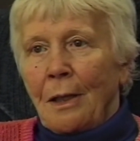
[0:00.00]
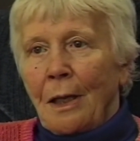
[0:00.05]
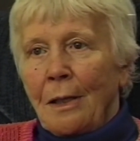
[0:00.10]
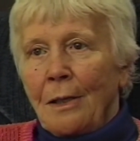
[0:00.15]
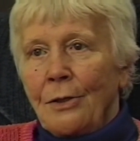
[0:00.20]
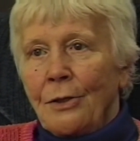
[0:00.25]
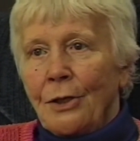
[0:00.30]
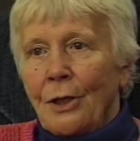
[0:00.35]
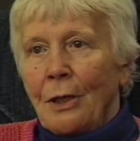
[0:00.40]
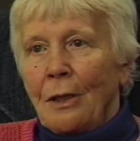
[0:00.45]

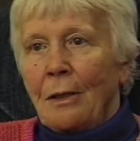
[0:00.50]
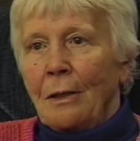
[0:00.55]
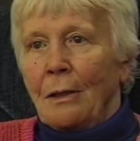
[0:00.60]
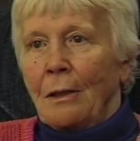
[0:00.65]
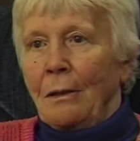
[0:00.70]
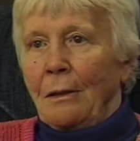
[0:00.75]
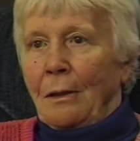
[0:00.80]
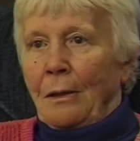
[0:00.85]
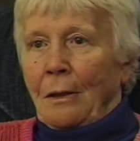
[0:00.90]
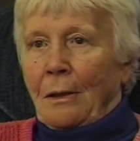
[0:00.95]
they said,
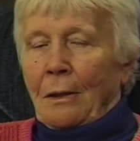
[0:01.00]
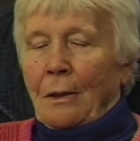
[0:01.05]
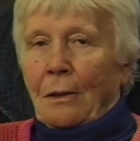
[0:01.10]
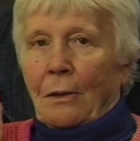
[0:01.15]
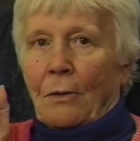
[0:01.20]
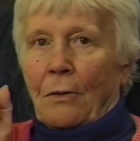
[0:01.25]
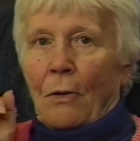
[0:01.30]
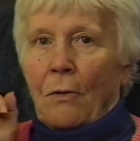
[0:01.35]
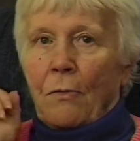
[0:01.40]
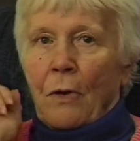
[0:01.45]

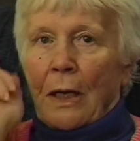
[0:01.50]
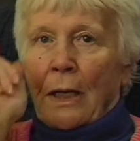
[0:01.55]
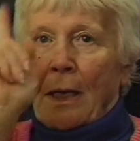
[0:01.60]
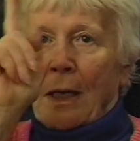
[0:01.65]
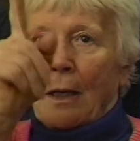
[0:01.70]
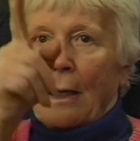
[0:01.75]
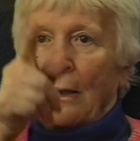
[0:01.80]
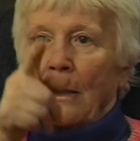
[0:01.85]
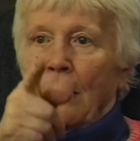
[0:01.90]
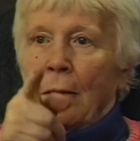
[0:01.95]
go
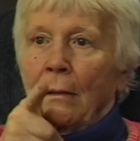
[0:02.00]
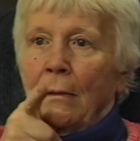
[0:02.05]
ahead.